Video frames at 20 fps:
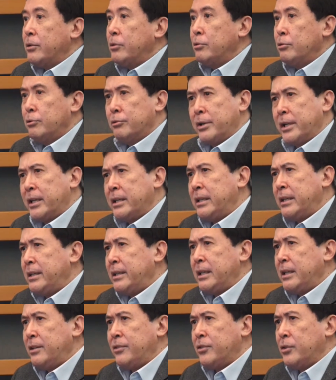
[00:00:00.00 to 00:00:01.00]
who really
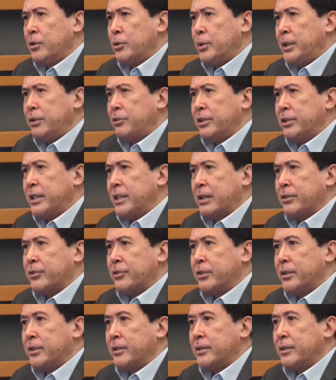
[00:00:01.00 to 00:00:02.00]
needs no
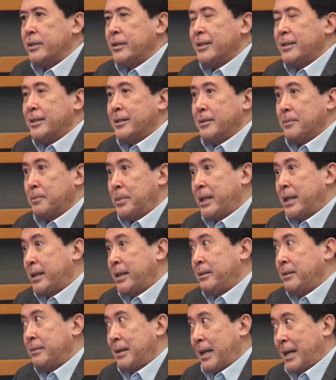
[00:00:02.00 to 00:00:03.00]
introduction,
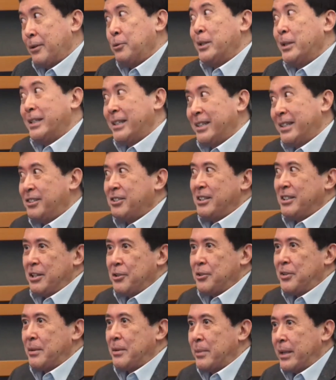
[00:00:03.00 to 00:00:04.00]
but I will
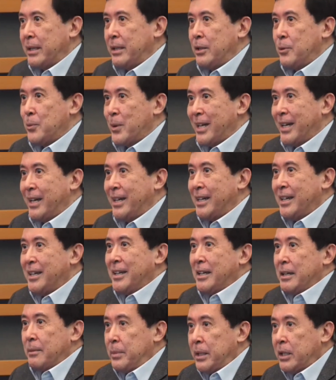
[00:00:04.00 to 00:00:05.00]
introduce him anyway,
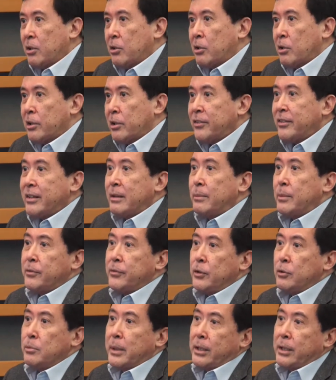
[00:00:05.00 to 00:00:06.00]
because some of
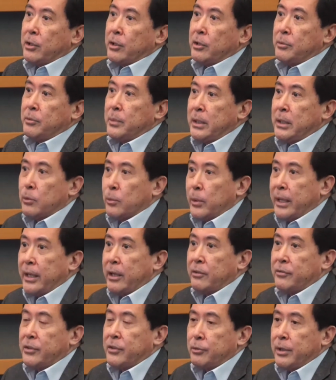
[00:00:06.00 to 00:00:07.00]
you might not be aware
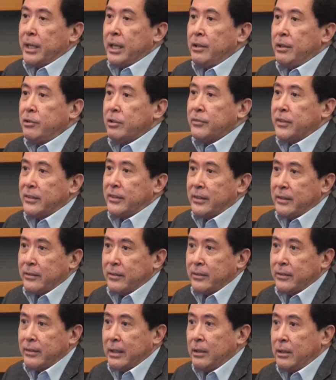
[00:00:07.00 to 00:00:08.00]
of the range of his
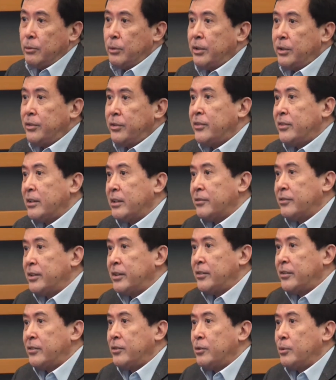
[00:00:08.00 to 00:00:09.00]
distinguished
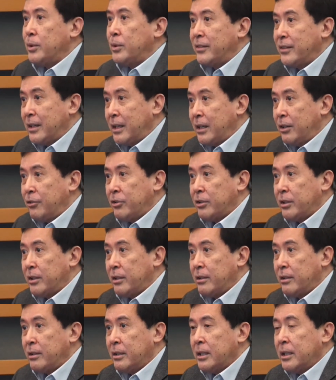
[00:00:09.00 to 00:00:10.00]
service to his nation
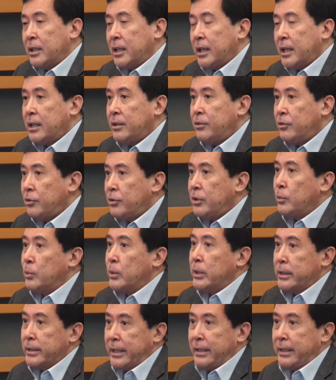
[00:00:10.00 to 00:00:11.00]
and to the
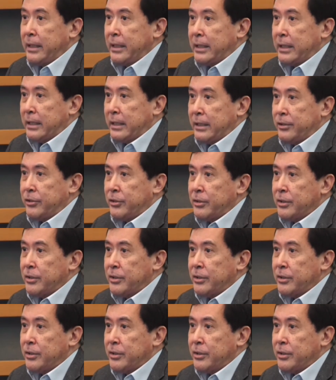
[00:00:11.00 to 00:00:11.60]
world at large.